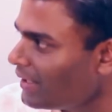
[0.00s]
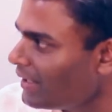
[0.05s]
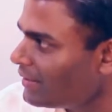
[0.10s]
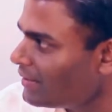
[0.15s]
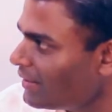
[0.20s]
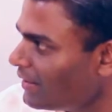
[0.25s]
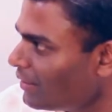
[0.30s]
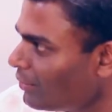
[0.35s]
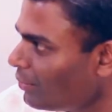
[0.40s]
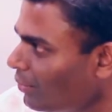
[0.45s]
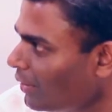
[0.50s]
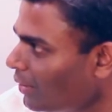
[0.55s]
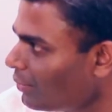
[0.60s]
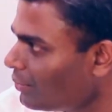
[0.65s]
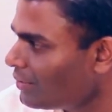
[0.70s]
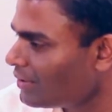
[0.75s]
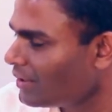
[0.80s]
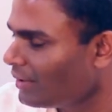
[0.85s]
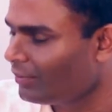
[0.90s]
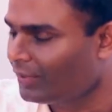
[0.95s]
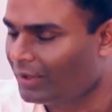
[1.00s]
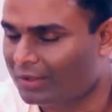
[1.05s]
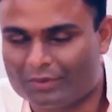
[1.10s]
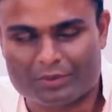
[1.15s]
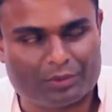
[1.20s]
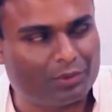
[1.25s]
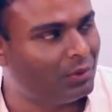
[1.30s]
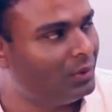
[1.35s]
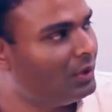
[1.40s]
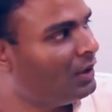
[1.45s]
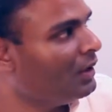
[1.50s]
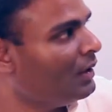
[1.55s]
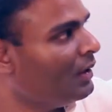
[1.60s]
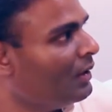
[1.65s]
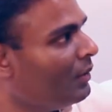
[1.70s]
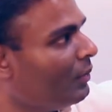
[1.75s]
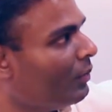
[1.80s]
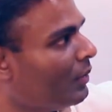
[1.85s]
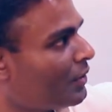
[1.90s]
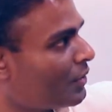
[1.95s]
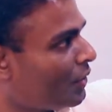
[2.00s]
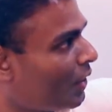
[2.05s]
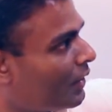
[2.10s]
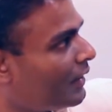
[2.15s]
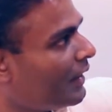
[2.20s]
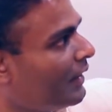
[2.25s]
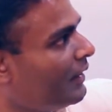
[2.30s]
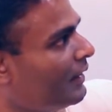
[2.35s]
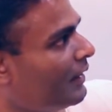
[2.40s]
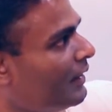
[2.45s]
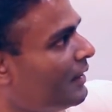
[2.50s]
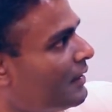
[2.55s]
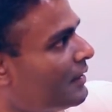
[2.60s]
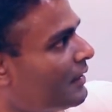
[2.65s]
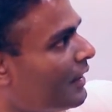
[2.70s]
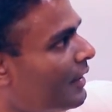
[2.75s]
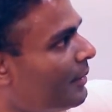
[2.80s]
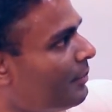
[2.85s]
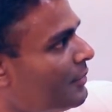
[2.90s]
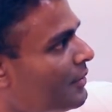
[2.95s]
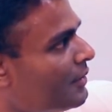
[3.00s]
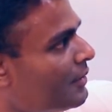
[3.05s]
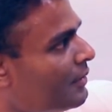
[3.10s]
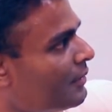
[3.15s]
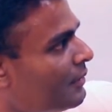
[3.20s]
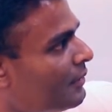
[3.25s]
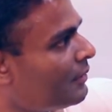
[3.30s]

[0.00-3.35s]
where I sent it along to someone who was not in these teams.